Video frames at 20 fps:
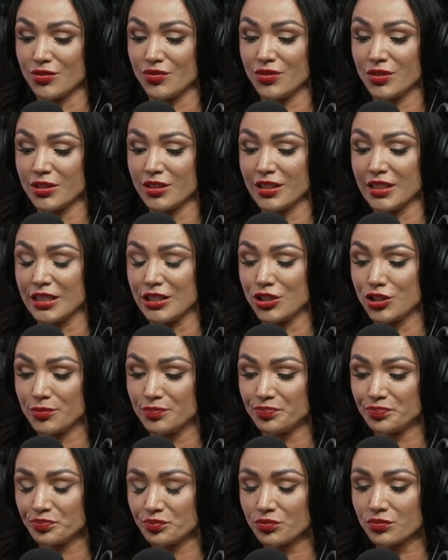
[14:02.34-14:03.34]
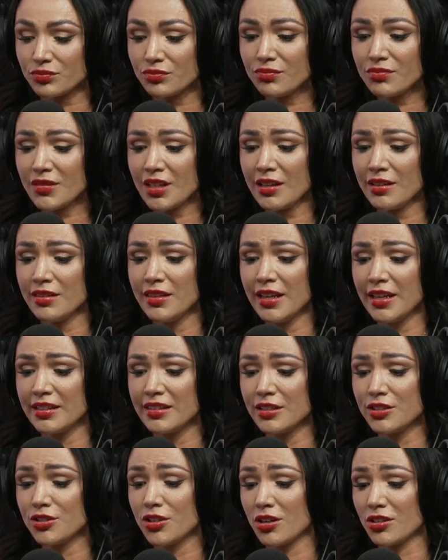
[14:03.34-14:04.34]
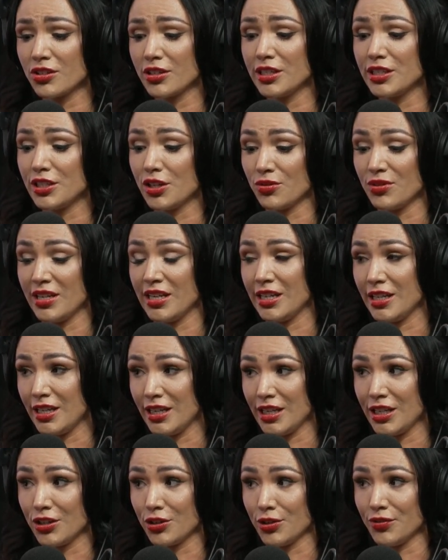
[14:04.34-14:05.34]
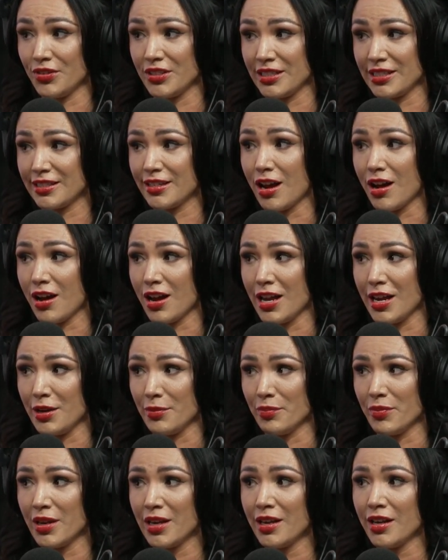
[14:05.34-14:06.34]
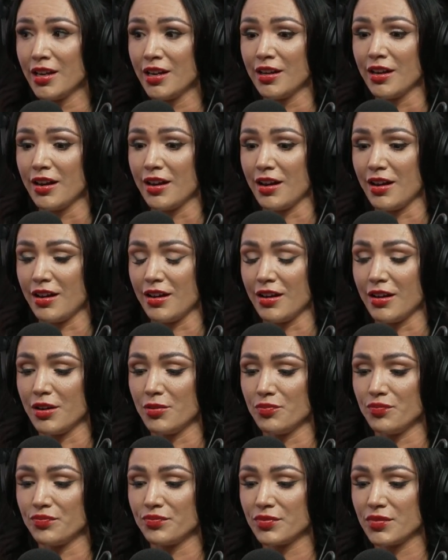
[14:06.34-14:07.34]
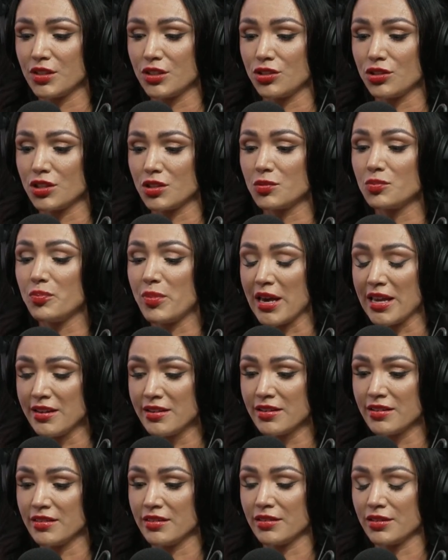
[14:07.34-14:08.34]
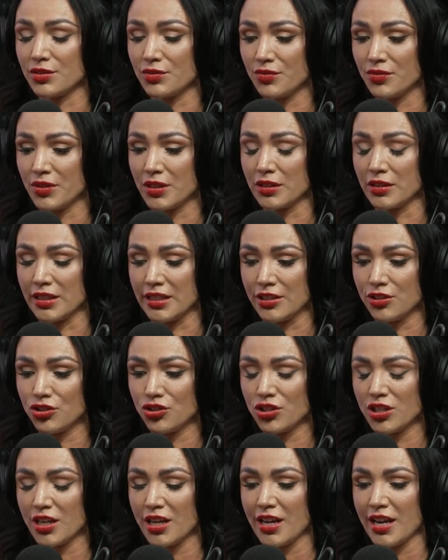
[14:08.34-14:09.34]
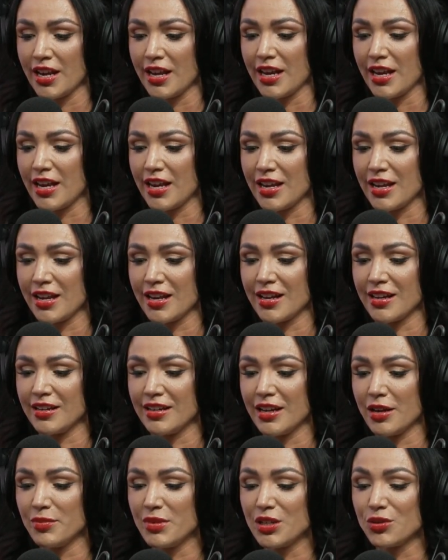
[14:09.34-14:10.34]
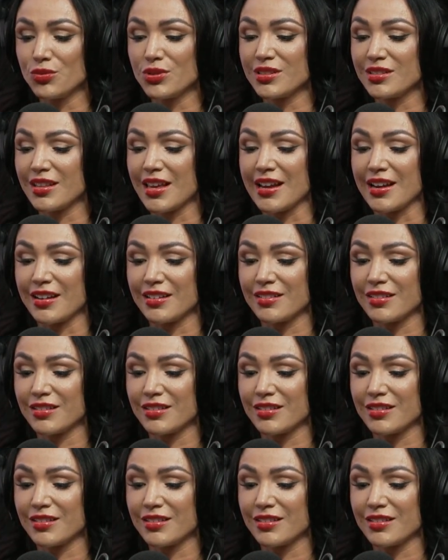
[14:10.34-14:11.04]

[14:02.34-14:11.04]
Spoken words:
village, that this doctor had donated a year of his time to spend in this village. And I mean, it was like